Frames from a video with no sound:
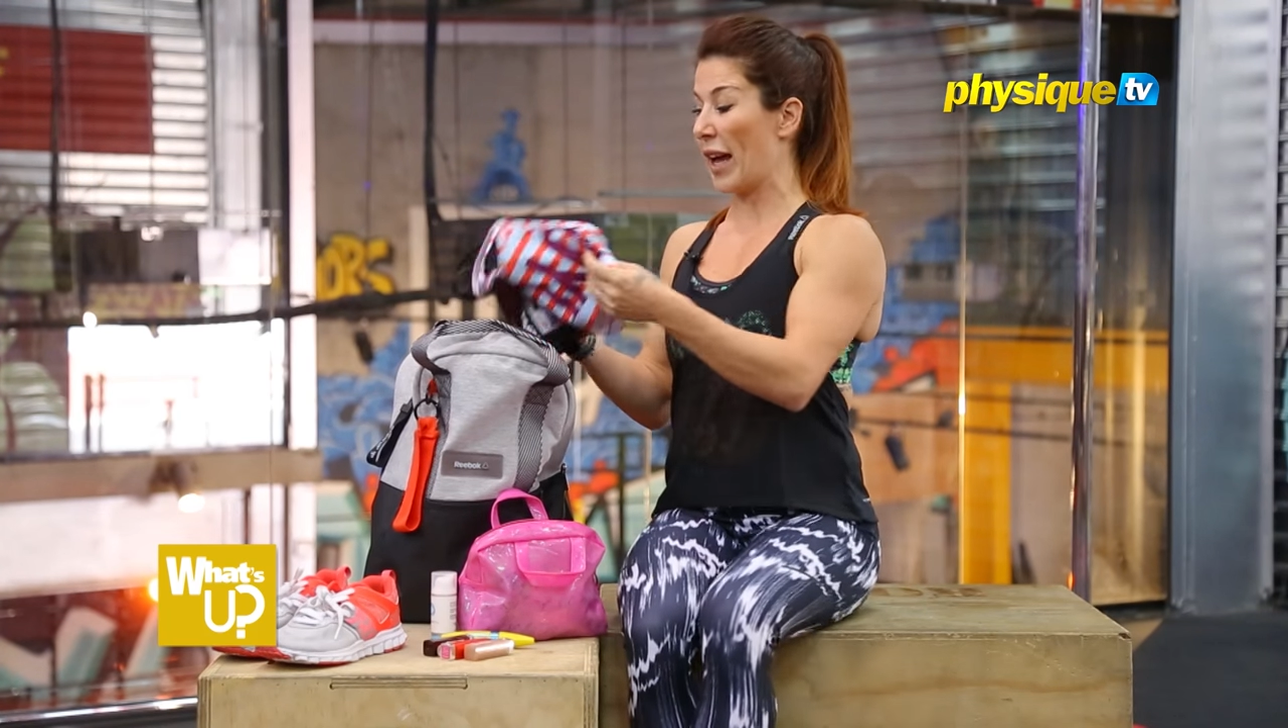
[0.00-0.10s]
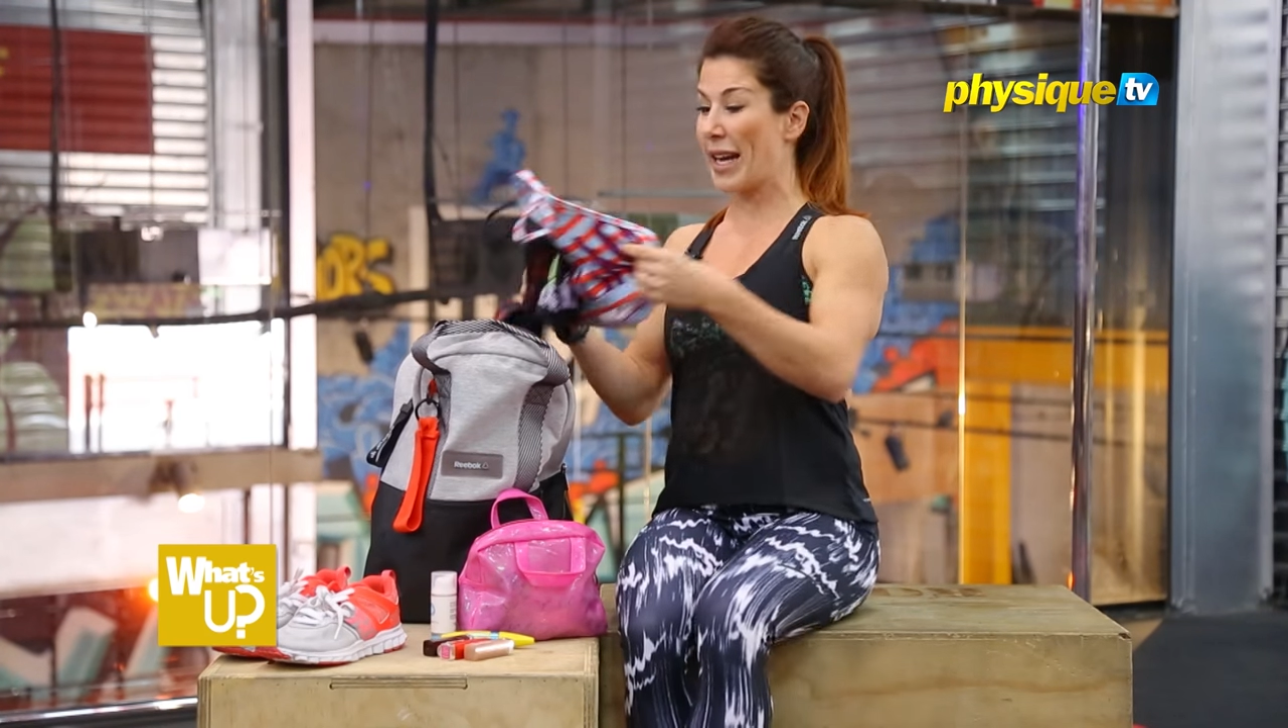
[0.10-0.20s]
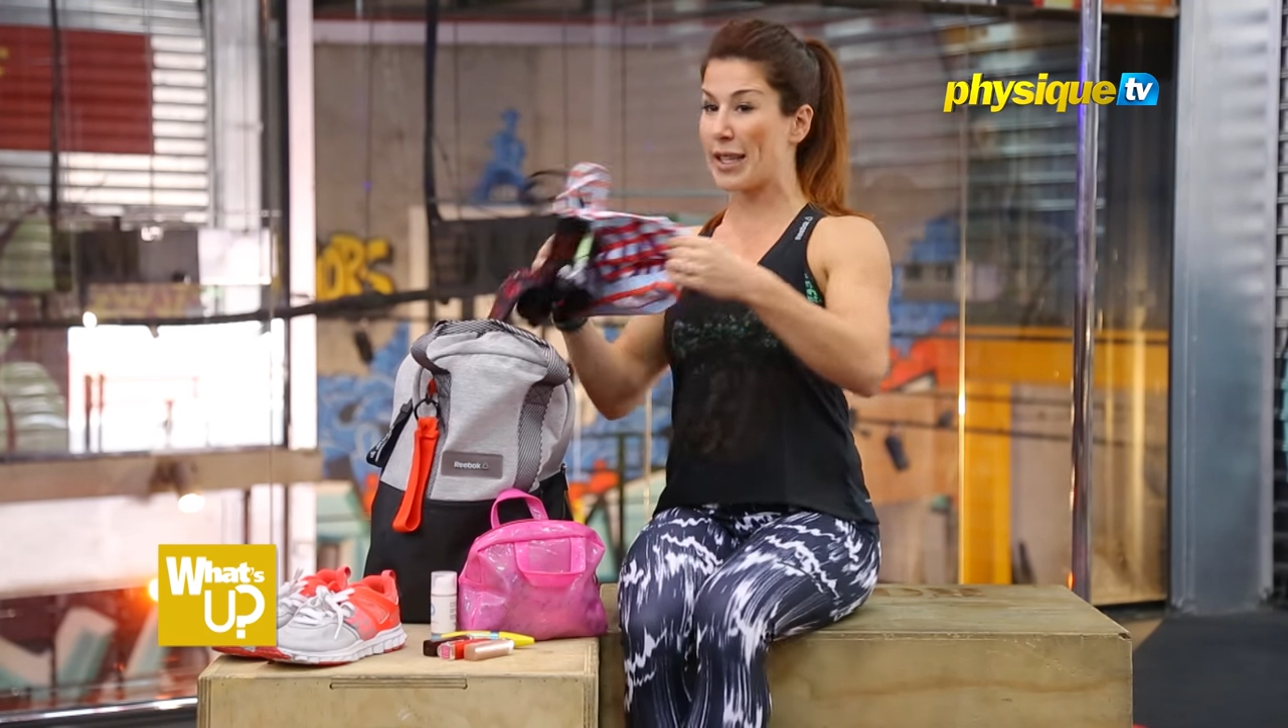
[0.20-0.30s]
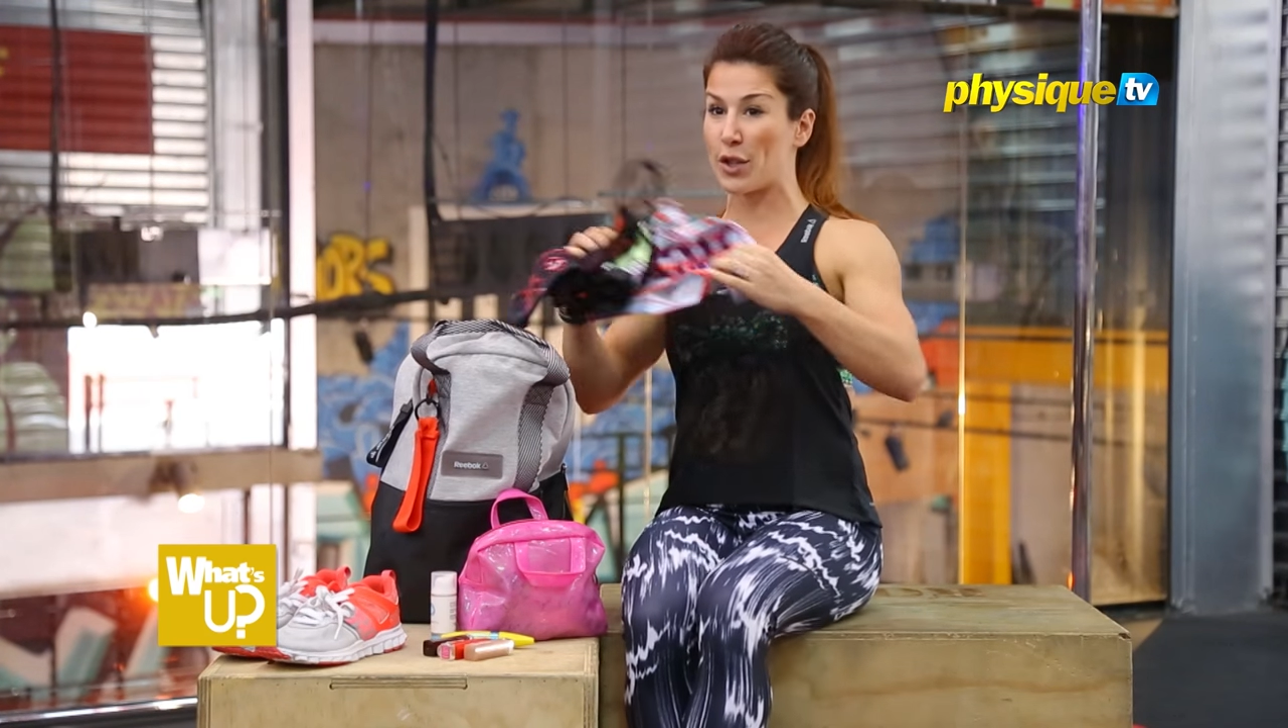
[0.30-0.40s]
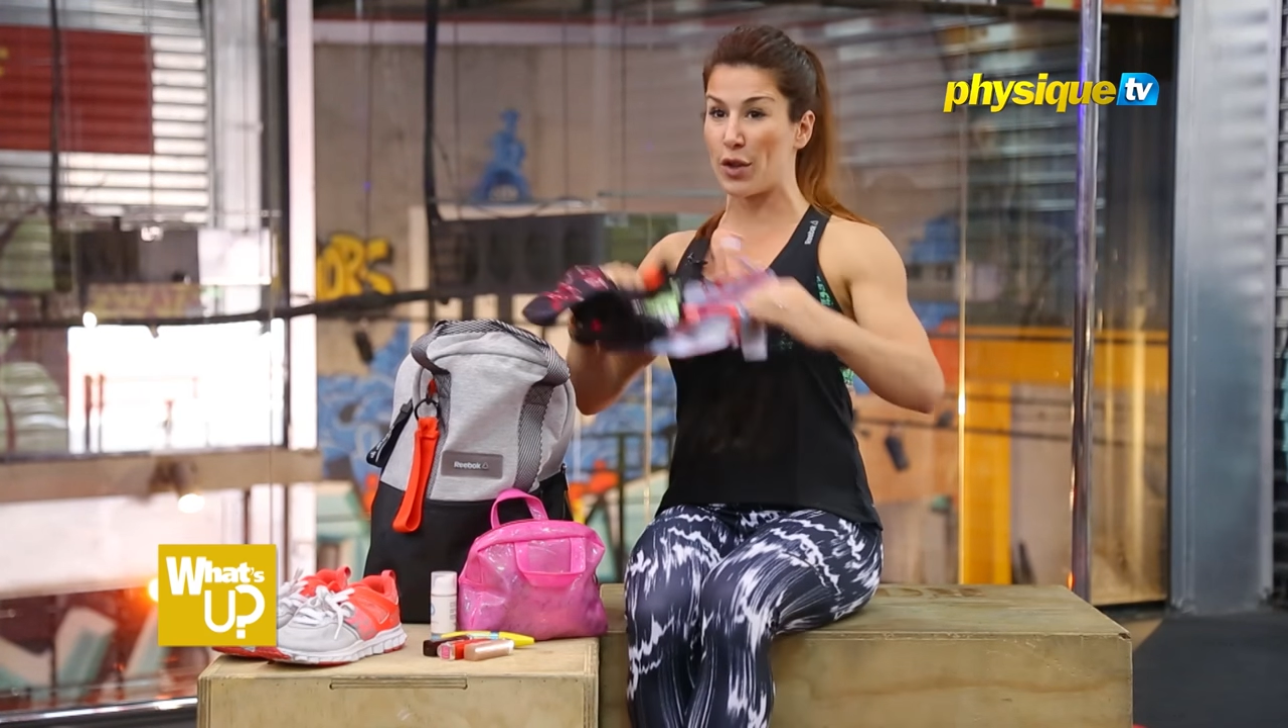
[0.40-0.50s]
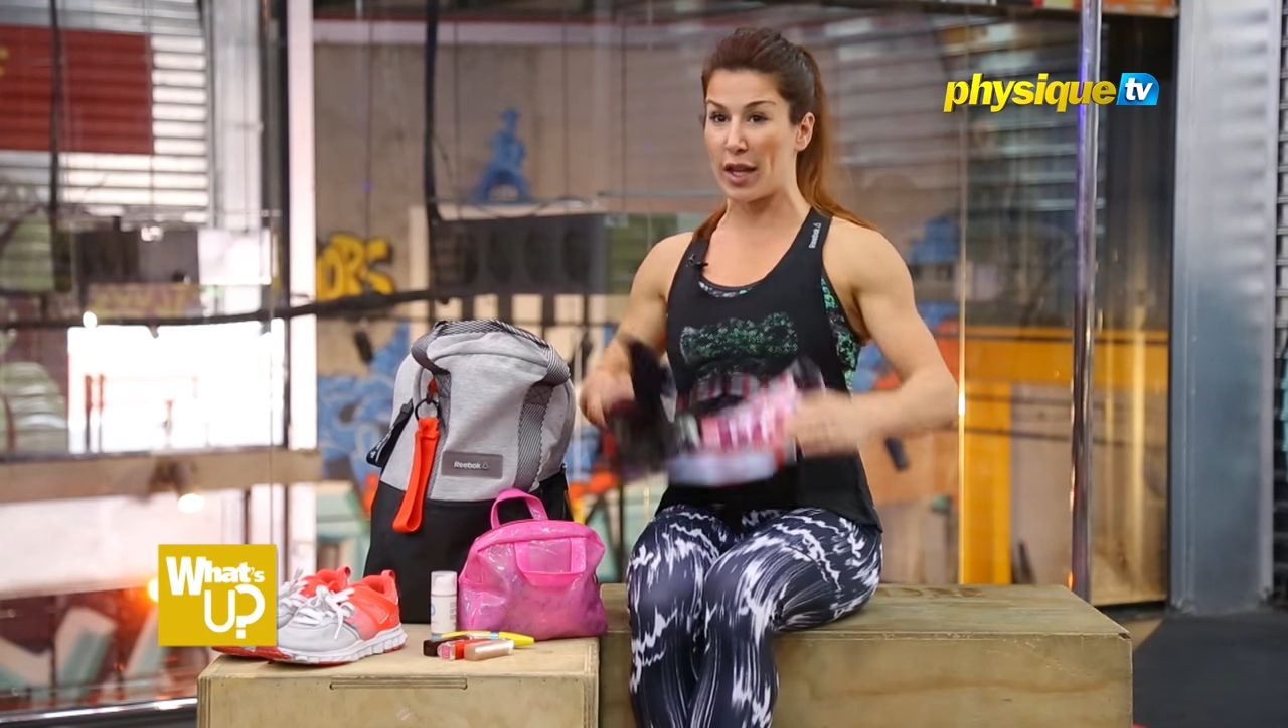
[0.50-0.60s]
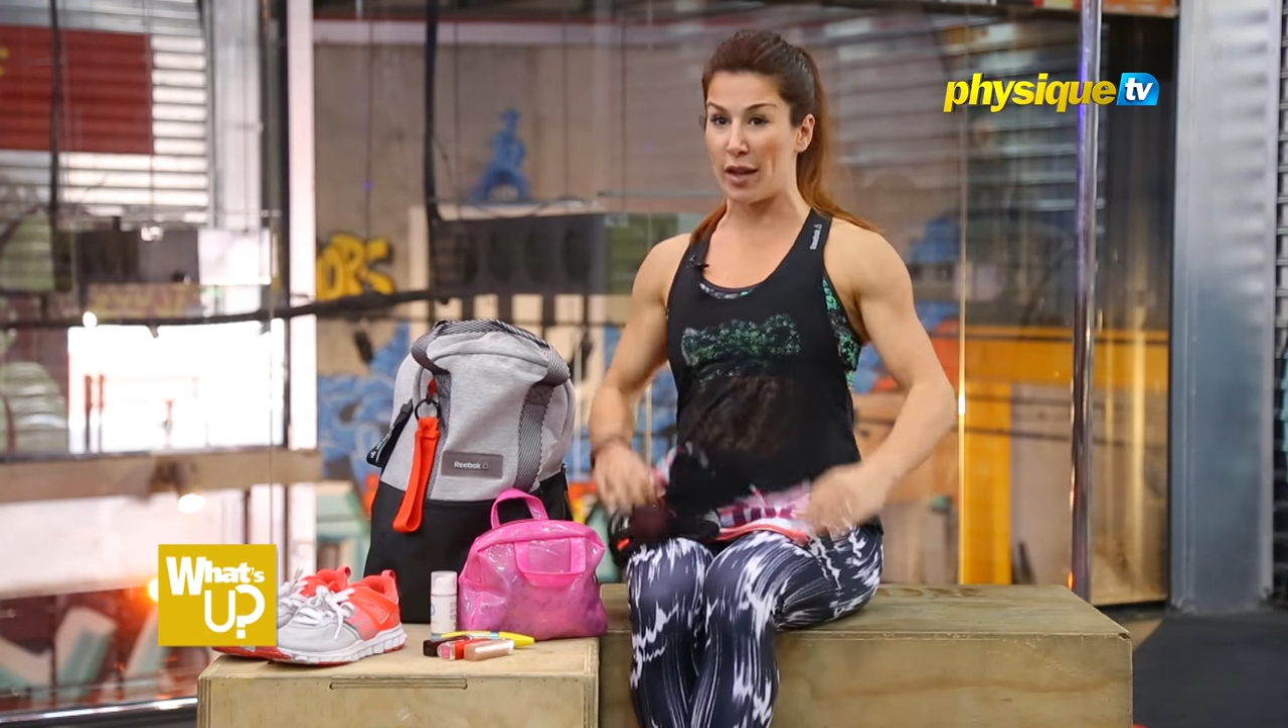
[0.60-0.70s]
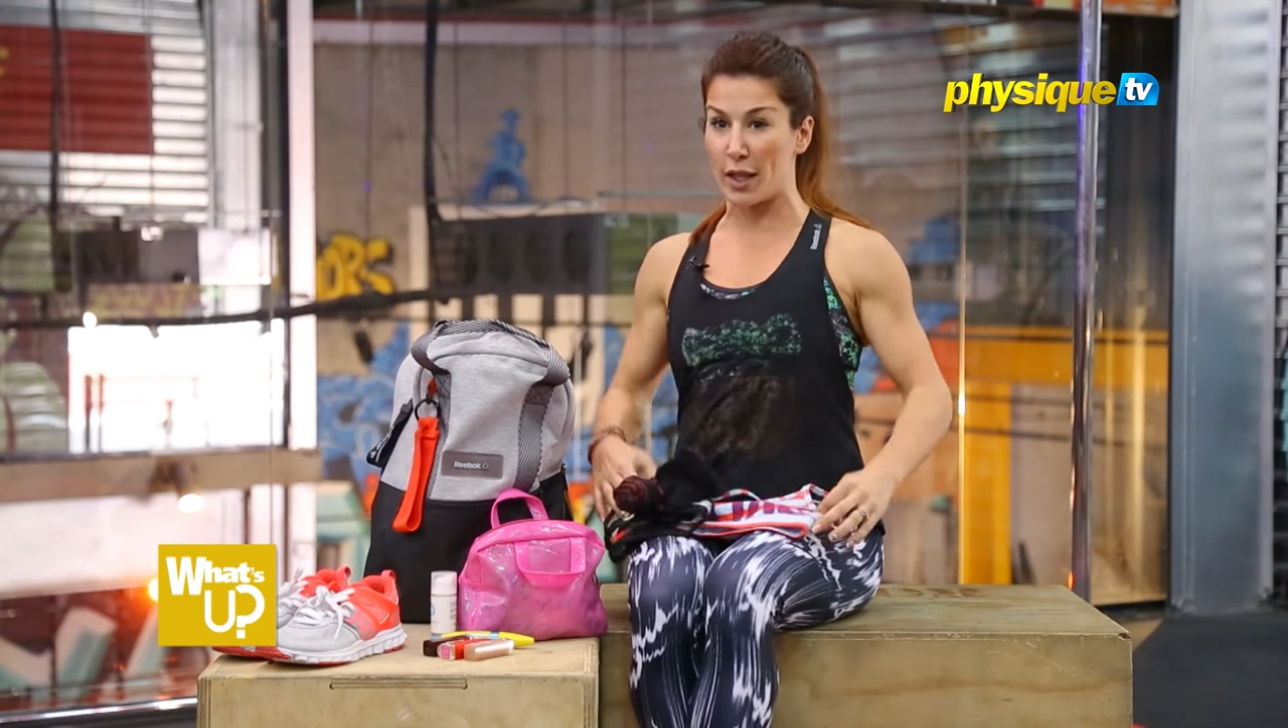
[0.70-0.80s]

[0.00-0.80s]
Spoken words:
extra